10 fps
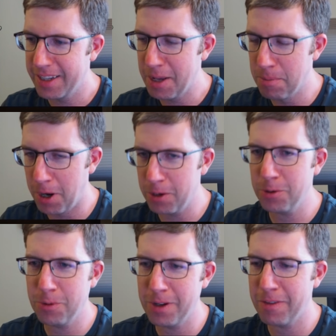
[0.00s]
a Model
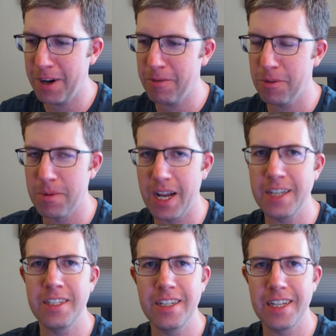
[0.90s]
25 from
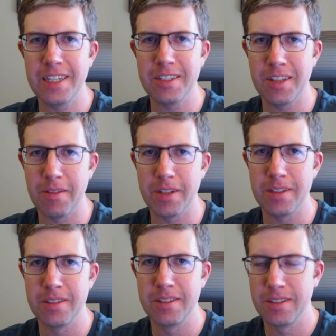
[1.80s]
1987.
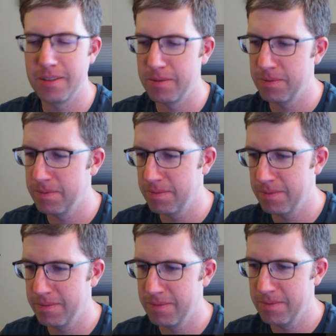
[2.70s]

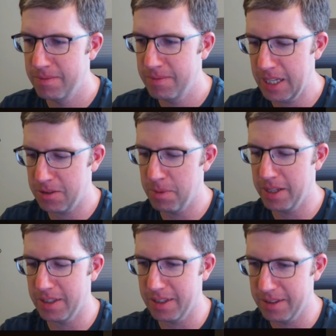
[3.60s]
That's
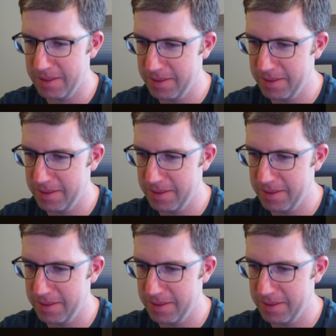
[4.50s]
amazing.